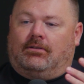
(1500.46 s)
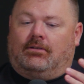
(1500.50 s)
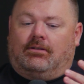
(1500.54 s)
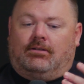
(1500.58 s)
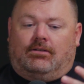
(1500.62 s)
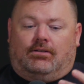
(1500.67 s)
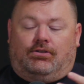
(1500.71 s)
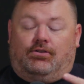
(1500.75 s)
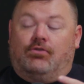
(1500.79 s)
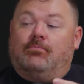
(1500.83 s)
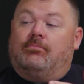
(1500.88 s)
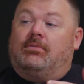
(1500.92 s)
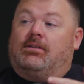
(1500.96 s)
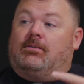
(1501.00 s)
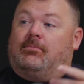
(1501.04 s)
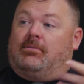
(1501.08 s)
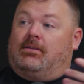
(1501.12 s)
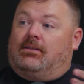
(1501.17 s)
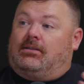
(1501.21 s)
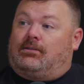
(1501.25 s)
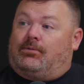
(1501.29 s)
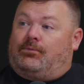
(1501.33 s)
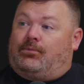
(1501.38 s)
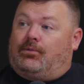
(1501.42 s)
Yeah. You meet
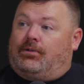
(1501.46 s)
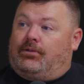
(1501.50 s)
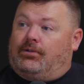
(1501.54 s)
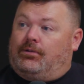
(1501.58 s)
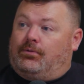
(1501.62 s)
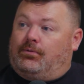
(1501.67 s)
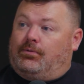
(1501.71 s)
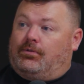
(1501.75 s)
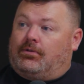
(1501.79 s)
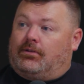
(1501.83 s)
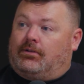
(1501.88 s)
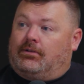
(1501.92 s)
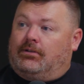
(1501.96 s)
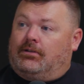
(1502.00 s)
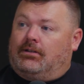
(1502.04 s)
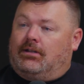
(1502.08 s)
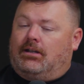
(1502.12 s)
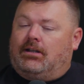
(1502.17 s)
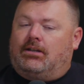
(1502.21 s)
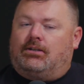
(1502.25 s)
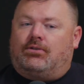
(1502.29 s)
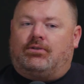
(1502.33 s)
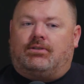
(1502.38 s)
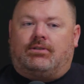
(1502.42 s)
me at the front door.
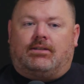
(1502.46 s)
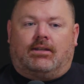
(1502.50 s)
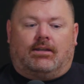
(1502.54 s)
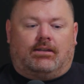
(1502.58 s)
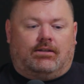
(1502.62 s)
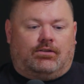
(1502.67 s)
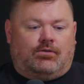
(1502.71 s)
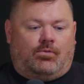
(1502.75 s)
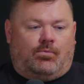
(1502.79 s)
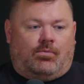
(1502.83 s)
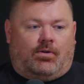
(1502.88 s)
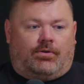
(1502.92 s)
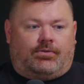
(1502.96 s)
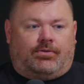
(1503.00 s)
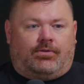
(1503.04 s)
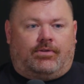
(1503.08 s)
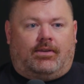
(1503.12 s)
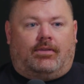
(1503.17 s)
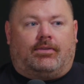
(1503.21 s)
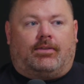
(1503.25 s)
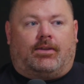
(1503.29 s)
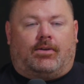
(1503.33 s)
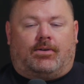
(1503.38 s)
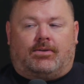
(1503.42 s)
Yeah. And you say, and you walk through
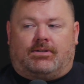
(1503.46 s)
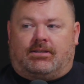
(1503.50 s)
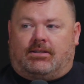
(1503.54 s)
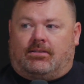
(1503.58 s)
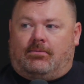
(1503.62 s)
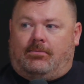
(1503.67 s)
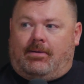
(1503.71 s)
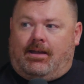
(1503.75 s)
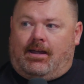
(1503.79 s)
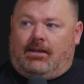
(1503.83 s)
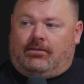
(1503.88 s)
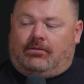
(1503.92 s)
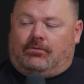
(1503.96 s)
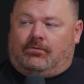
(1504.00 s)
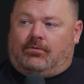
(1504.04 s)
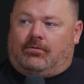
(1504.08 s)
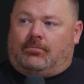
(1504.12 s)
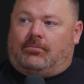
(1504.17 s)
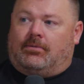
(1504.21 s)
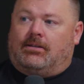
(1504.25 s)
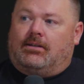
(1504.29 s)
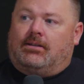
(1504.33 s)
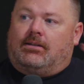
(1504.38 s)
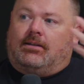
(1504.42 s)
that, there's the
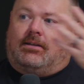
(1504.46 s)
bathroom.